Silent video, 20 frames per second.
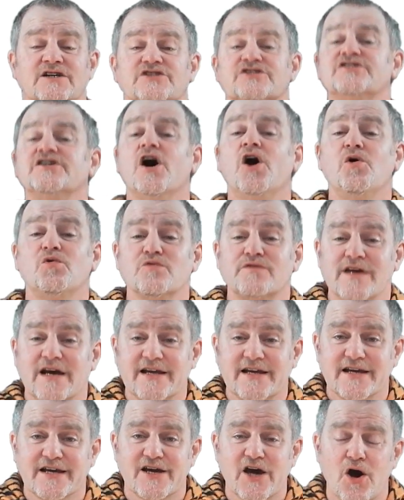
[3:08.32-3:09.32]
So there
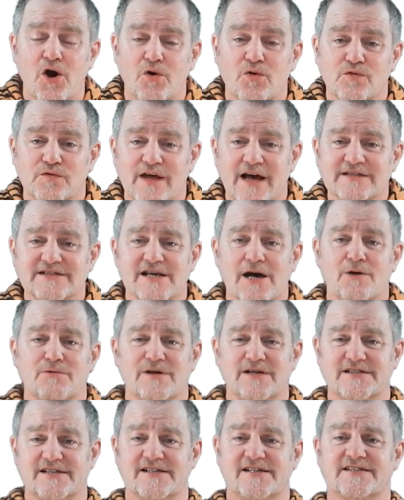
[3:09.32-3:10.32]
you go, that's how
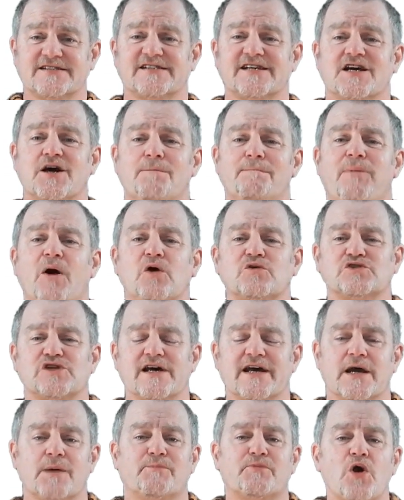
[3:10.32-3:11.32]
easy it is to compose
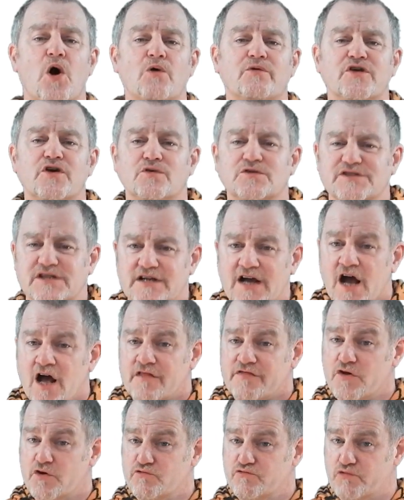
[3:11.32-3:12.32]
like a pro using
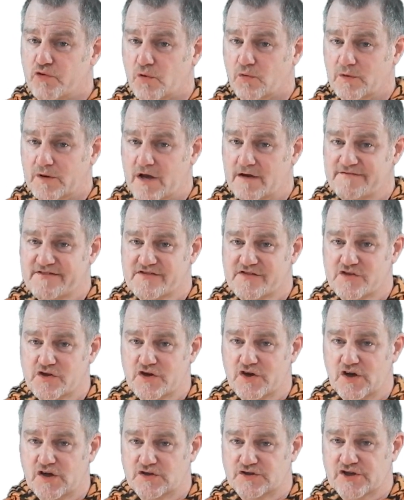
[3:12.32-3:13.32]
the rule of
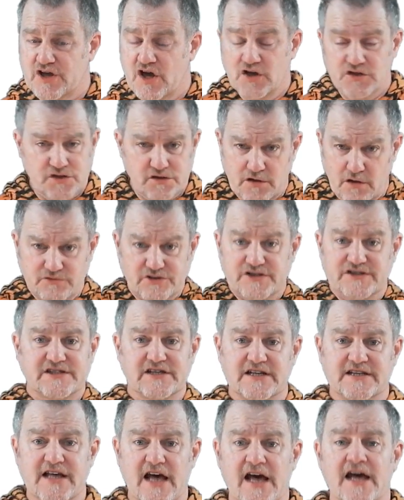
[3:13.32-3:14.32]
thirds. So don't just
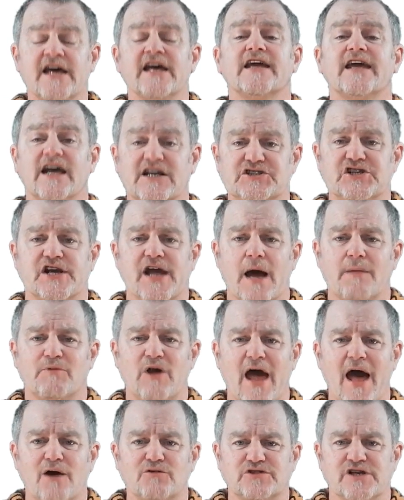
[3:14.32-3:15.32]
sit there, get your
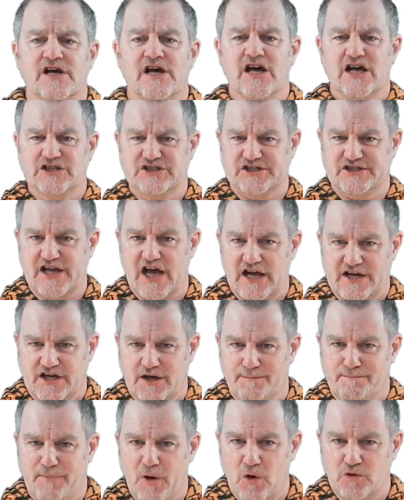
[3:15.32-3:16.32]
camera out and start
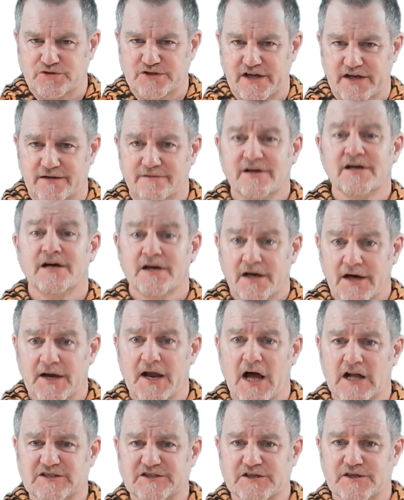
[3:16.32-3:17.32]
composing.
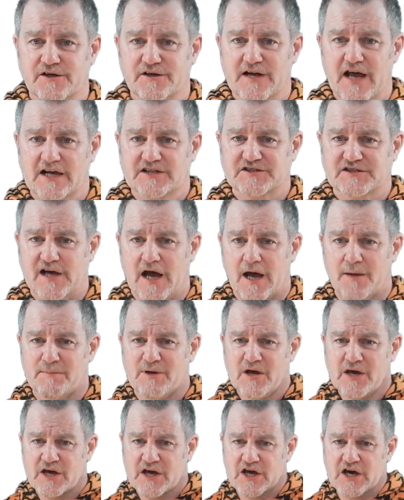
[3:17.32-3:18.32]
And I'll see you next time,
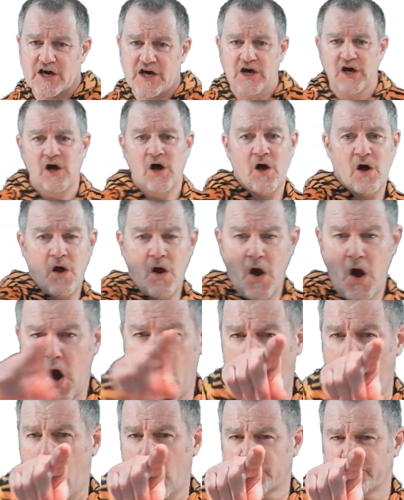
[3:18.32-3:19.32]
here
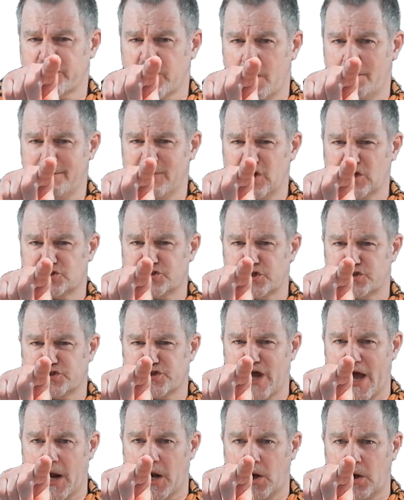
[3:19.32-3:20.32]
on the Meejah
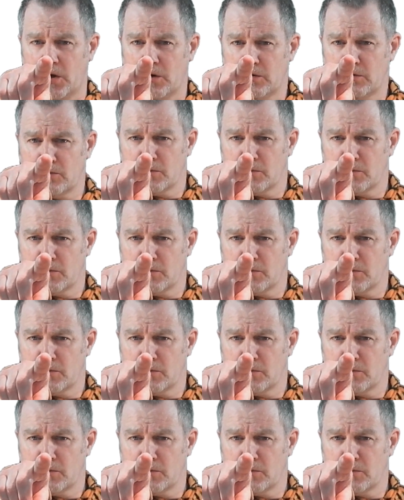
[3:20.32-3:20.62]
channel.